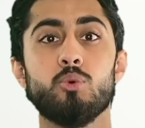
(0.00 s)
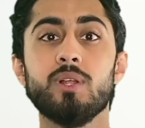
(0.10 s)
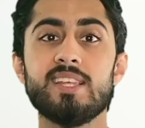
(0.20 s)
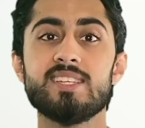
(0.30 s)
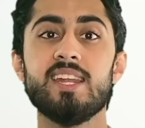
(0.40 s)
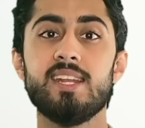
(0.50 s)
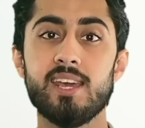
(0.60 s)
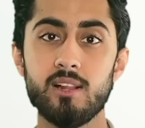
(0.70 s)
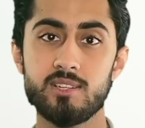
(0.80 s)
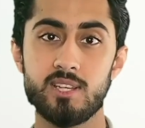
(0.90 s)
what this
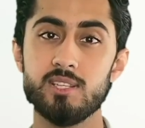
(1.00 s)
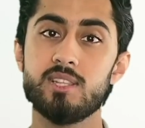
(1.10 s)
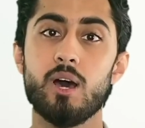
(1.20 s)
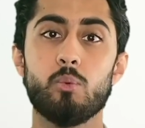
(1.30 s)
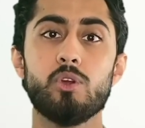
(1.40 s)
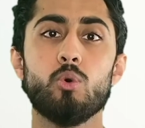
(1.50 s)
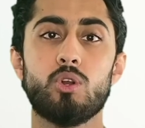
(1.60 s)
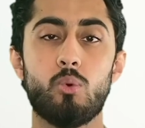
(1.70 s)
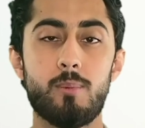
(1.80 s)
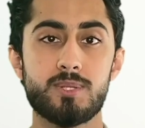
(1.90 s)
entails is that we go to
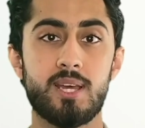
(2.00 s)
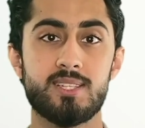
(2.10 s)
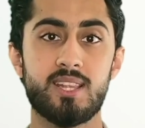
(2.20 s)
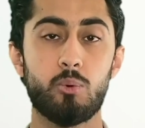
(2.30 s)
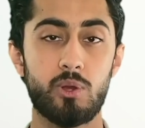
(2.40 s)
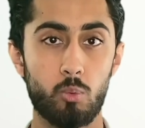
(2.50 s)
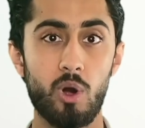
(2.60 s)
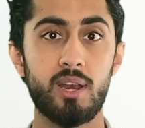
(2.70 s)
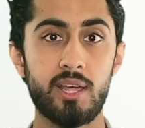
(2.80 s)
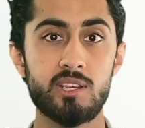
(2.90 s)
websites that we
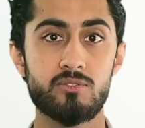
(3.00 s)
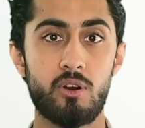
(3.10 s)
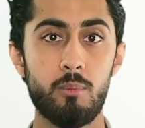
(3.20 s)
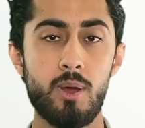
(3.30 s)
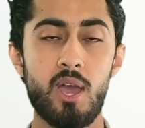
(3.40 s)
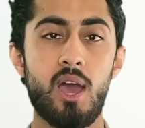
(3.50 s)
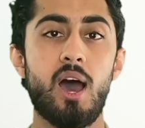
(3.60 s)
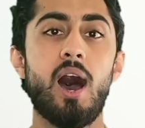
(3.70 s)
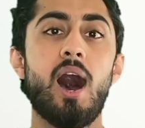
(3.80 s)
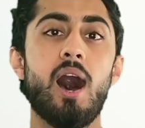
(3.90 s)
want links from,
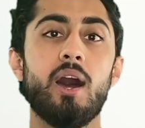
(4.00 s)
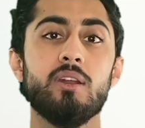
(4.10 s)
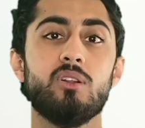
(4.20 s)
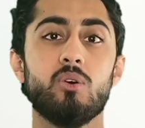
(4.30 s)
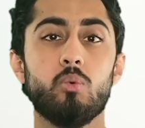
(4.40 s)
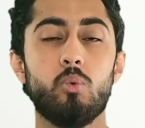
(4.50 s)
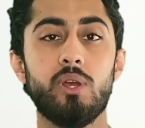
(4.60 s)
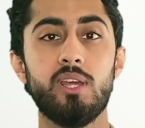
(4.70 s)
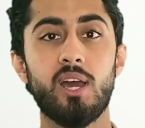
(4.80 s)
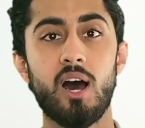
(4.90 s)
and
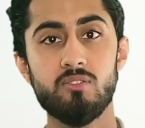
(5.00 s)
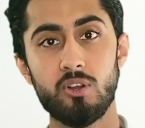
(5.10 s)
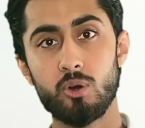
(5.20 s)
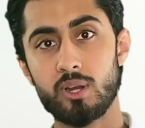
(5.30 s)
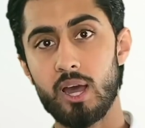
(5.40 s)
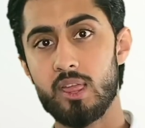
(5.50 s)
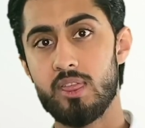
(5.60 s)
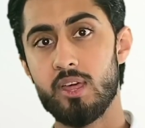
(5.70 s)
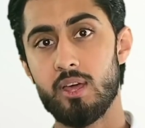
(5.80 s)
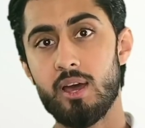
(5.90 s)
we have a look at
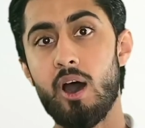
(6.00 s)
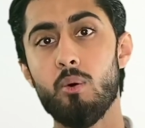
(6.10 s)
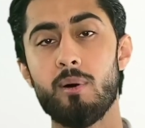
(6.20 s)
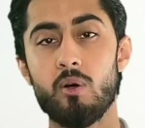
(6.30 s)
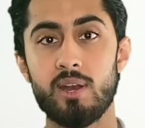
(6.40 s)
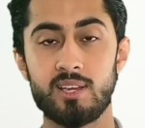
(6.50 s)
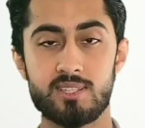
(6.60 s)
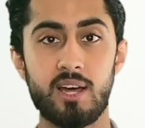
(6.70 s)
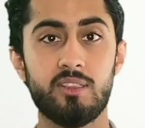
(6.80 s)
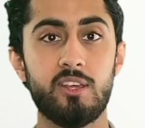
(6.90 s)
the outbound links
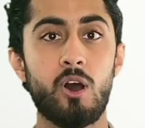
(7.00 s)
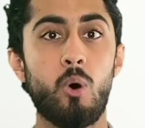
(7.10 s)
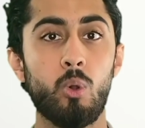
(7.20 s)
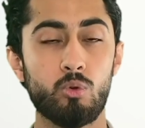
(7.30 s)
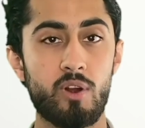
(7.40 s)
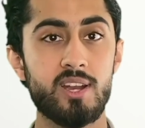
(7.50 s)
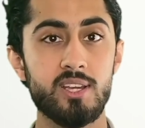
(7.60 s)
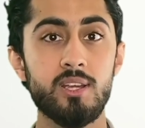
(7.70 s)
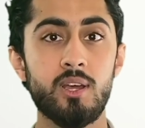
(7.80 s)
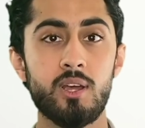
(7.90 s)
that they are
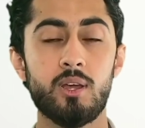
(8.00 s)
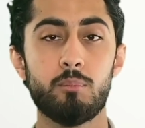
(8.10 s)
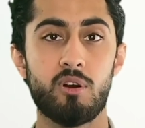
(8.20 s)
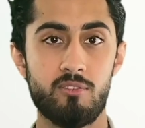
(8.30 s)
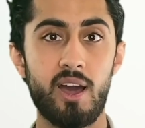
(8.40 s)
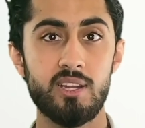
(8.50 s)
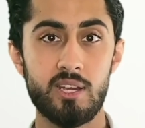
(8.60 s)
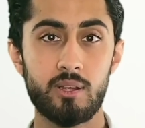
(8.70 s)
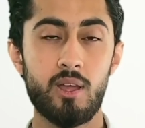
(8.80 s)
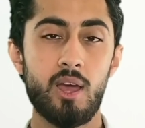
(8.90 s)
already
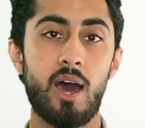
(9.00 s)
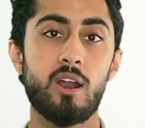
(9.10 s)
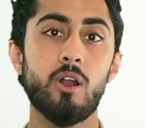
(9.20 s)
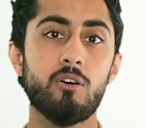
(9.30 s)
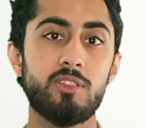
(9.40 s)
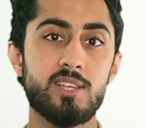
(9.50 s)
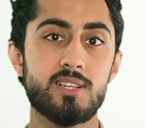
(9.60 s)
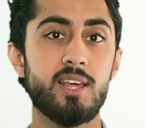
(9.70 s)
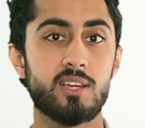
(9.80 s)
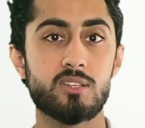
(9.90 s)
providing. And a lot of these
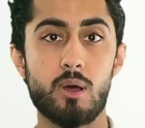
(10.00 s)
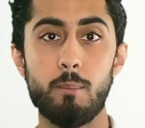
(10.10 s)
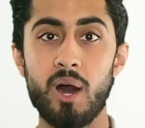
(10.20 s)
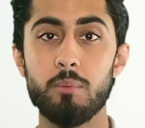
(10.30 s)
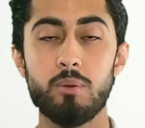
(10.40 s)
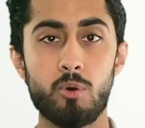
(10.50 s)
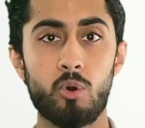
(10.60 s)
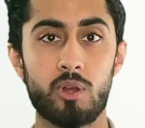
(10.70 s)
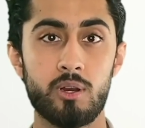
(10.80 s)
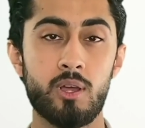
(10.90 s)
links might be
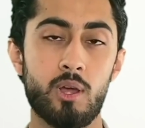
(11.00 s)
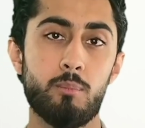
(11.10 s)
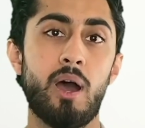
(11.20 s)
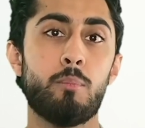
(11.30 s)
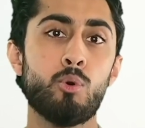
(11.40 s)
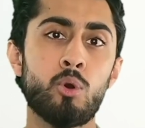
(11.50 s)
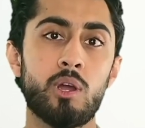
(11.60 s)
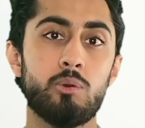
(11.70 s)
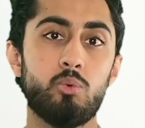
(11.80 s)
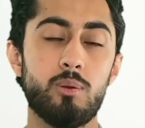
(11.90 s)
broken. By
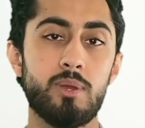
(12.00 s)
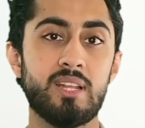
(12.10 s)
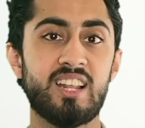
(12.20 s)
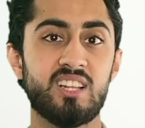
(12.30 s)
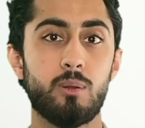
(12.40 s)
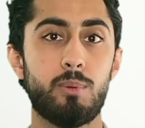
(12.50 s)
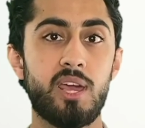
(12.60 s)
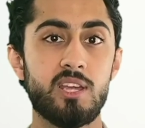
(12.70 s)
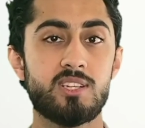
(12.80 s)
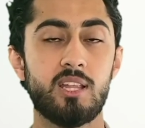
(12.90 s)
broken, we mean that the
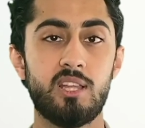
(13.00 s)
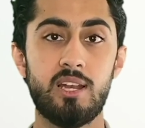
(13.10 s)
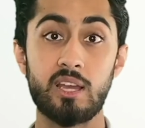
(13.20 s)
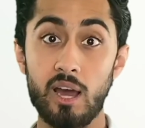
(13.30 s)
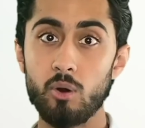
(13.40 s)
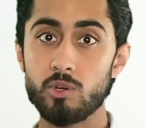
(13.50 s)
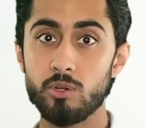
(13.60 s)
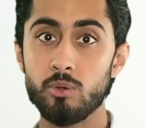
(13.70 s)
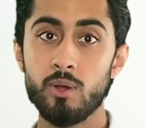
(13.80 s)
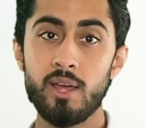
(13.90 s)
page that they link out
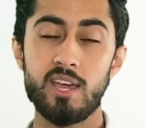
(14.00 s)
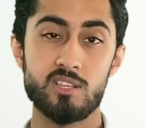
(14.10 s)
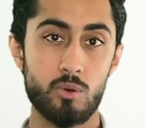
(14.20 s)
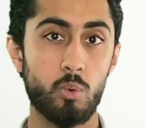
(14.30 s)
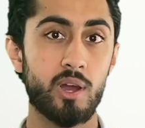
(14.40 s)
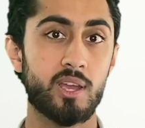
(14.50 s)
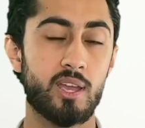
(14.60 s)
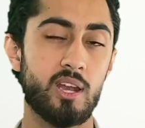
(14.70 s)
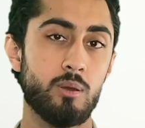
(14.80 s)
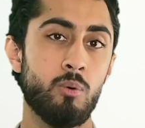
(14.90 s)
to isn't working
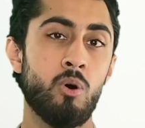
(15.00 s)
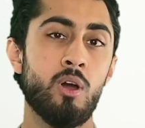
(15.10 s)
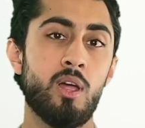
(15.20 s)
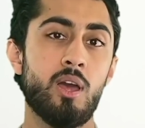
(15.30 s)
anymore.